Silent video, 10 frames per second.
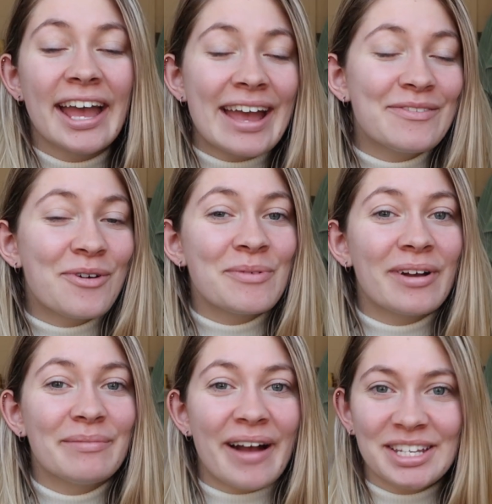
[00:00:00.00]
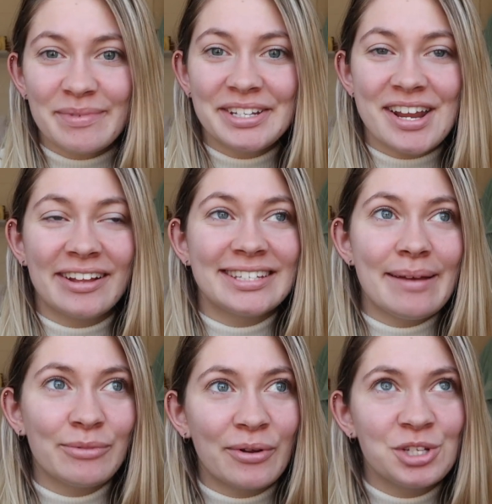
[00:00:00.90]
Hey everyone, welcome back to my channel.
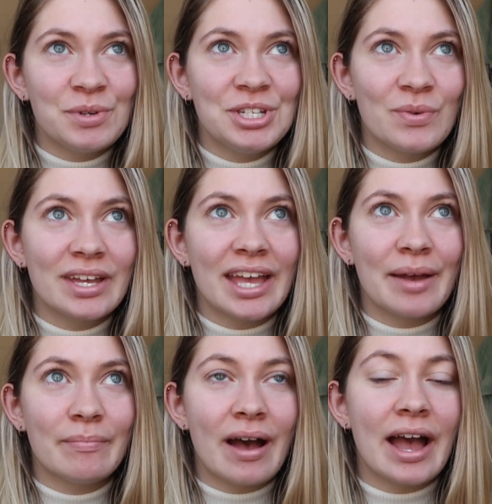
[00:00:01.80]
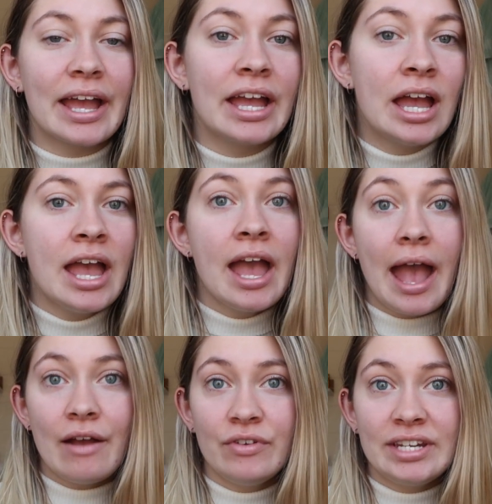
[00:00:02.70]
Today I'm going to be doing my
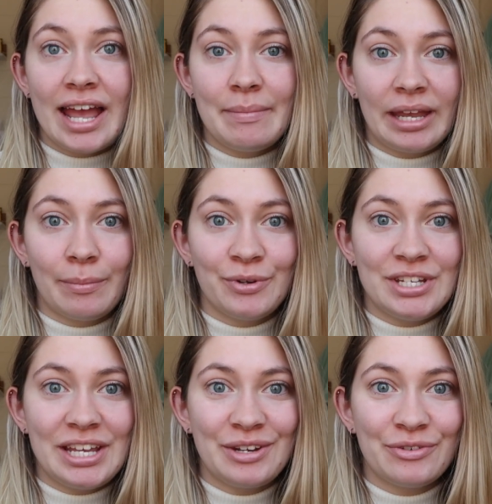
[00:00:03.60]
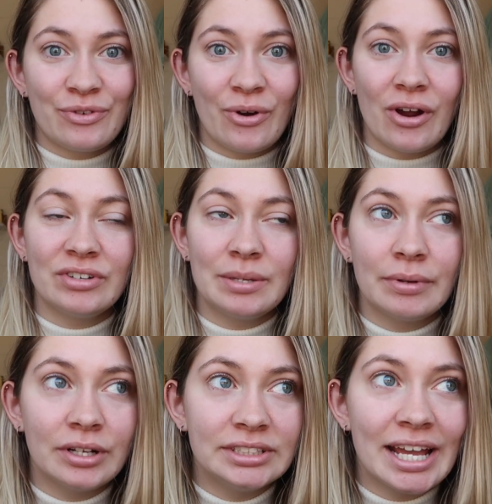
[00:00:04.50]
everyday makeup routine for a
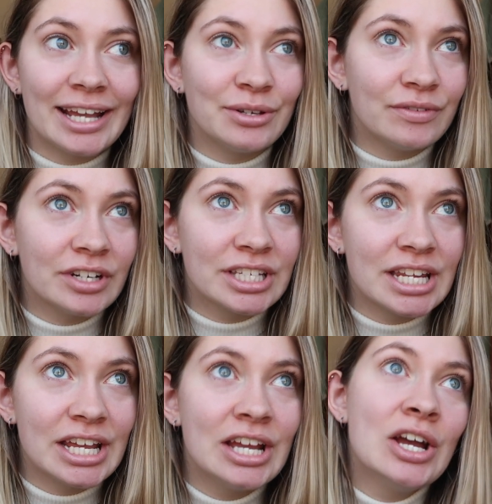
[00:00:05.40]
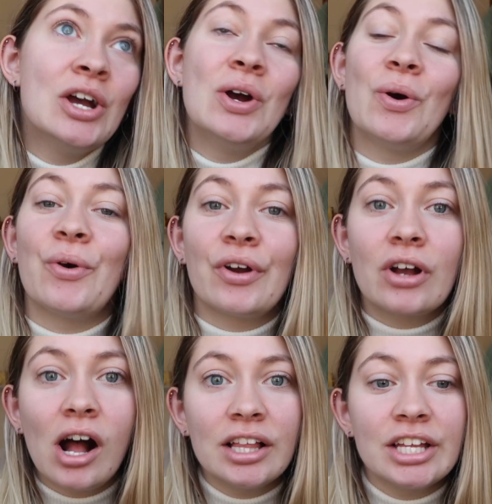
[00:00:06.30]
typical day at university or
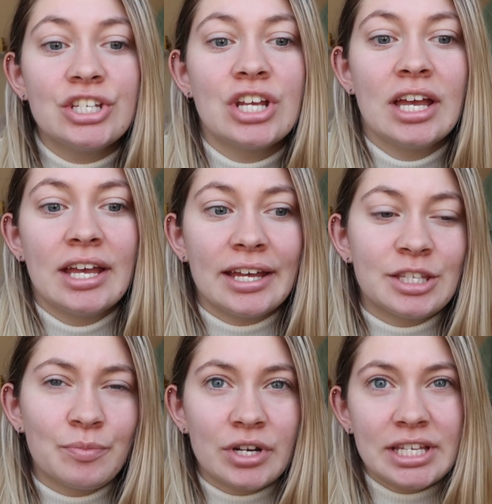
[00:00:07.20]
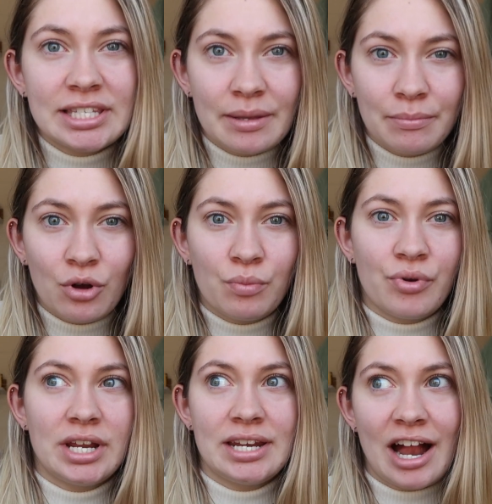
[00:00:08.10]
college. It's pretty simple,
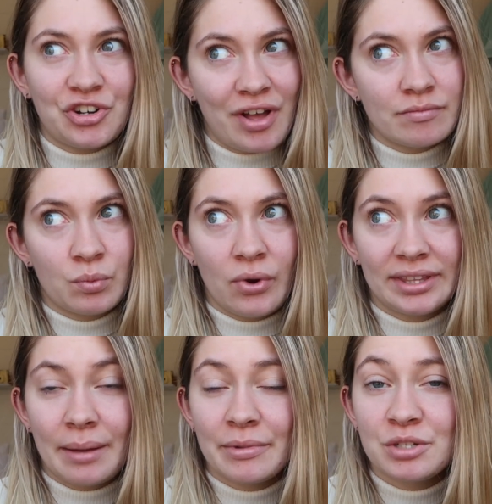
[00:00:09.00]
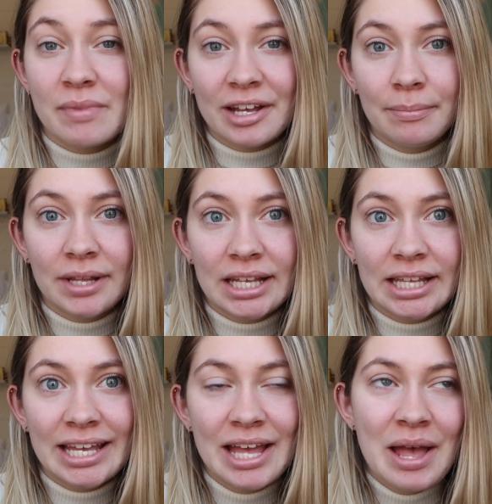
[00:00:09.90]
pretty natural. I haven't been wearing that much makeup
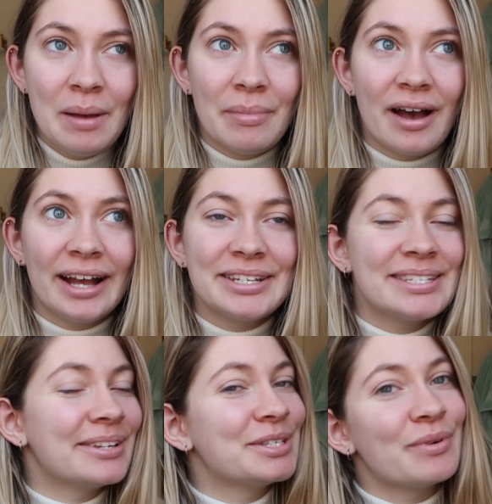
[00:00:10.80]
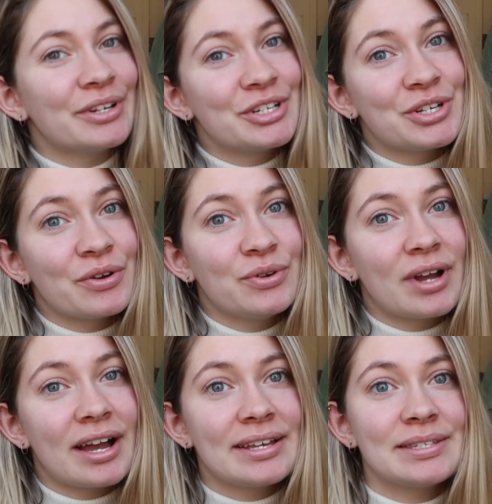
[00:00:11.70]
lately, but I still just wanted to show
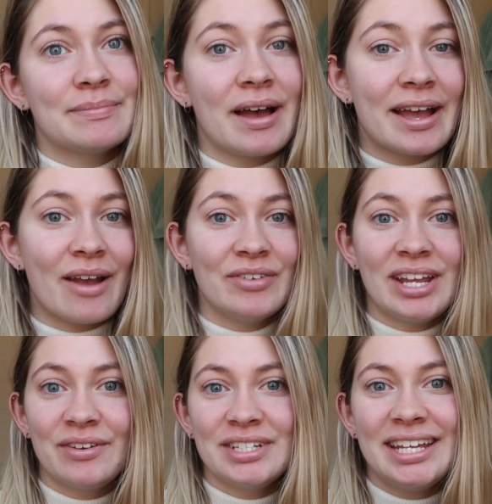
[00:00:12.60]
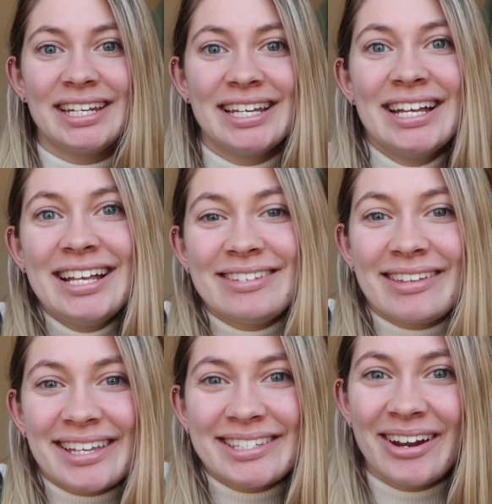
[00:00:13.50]
you guys my everyday routine. So let's get